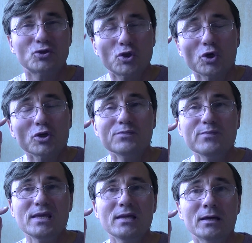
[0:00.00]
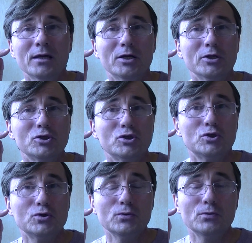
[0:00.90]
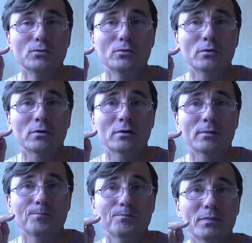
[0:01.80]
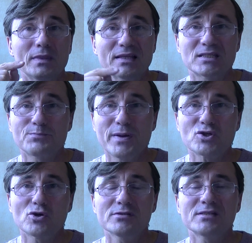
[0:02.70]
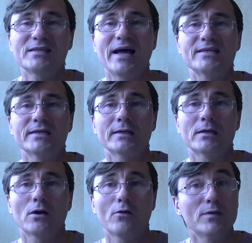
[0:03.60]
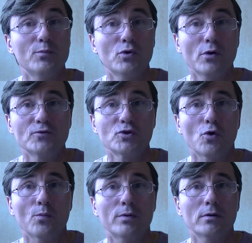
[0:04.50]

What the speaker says: turned me to that special study of the book of Job,